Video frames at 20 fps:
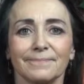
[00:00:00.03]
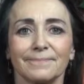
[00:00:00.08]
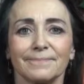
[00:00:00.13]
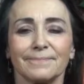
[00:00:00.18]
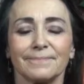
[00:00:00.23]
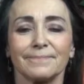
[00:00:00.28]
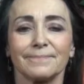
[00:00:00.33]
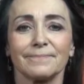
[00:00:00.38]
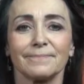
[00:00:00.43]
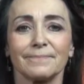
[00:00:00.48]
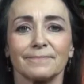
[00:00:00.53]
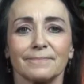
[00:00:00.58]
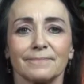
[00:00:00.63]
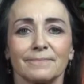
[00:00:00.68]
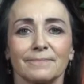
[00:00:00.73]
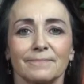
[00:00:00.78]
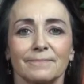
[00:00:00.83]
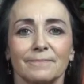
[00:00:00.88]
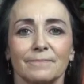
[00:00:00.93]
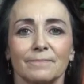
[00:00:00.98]

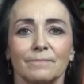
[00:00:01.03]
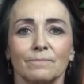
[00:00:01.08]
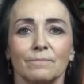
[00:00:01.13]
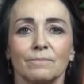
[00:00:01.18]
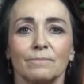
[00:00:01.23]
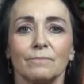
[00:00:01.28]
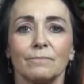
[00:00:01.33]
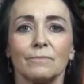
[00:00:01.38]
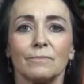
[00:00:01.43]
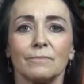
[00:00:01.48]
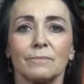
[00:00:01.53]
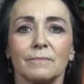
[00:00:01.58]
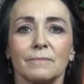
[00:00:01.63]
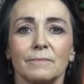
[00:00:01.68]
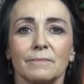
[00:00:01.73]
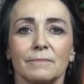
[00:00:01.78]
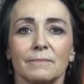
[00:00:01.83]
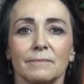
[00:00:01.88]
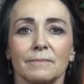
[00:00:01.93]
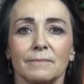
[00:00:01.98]

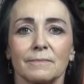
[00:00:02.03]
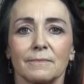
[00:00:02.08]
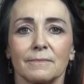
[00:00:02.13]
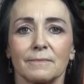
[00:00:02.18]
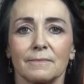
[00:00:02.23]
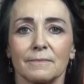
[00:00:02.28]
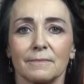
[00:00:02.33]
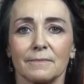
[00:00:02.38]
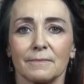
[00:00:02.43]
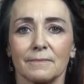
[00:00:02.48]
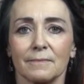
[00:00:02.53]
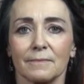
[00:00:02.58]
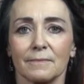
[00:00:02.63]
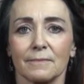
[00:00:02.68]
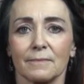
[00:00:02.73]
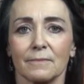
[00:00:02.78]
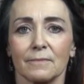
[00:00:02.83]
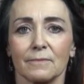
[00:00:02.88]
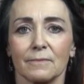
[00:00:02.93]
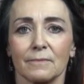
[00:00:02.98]

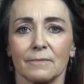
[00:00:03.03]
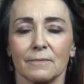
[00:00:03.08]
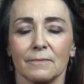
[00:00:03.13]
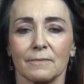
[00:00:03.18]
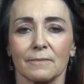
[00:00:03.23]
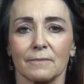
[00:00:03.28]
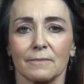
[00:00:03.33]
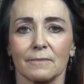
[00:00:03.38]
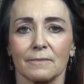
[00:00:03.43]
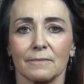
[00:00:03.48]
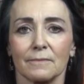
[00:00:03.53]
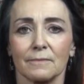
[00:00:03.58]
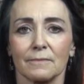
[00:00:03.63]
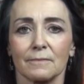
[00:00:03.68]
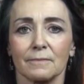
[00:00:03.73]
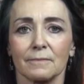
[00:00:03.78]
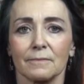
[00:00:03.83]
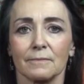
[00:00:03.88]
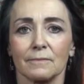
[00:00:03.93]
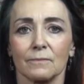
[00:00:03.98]

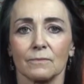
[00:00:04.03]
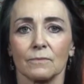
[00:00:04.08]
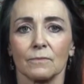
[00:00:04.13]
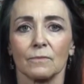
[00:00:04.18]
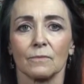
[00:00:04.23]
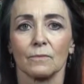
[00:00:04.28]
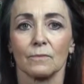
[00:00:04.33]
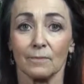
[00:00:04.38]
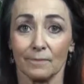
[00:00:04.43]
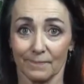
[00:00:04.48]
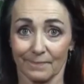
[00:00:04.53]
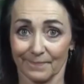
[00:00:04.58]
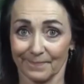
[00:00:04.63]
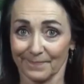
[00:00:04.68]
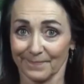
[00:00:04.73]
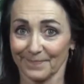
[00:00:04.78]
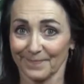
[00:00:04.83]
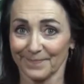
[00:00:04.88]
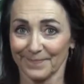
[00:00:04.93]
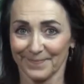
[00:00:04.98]

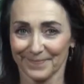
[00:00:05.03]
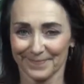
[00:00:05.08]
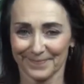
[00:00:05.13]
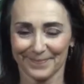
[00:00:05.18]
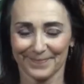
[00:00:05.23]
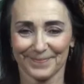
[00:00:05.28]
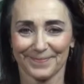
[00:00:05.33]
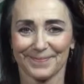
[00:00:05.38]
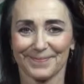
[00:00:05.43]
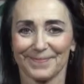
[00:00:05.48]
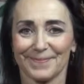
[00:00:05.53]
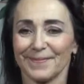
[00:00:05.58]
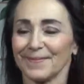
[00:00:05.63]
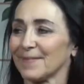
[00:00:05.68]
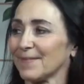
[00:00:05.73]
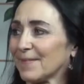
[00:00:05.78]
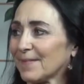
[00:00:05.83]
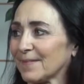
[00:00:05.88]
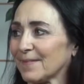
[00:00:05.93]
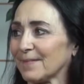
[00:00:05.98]

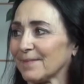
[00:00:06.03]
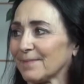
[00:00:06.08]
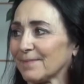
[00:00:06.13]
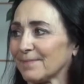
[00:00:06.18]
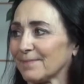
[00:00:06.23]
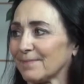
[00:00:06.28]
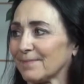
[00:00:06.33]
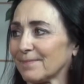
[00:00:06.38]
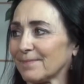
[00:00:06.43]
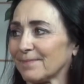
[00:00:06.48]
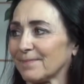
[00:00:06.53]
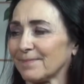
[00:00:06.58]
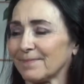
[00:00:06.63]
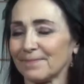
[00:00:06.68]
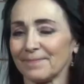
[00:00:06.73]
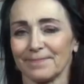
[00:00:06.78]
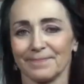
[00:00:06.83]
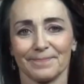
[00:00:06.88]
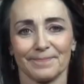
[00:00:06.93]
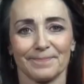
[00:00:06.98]

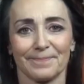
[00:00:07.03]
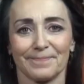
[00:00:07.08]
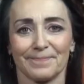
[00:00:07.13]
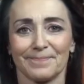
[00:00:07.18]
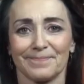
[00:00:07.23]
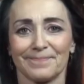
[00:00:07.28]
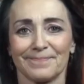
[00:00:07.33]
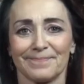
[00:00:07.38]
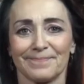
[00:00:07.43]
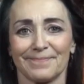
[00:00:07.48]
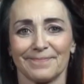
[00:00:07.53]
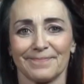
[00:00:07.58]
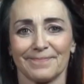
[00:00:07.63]
(silent)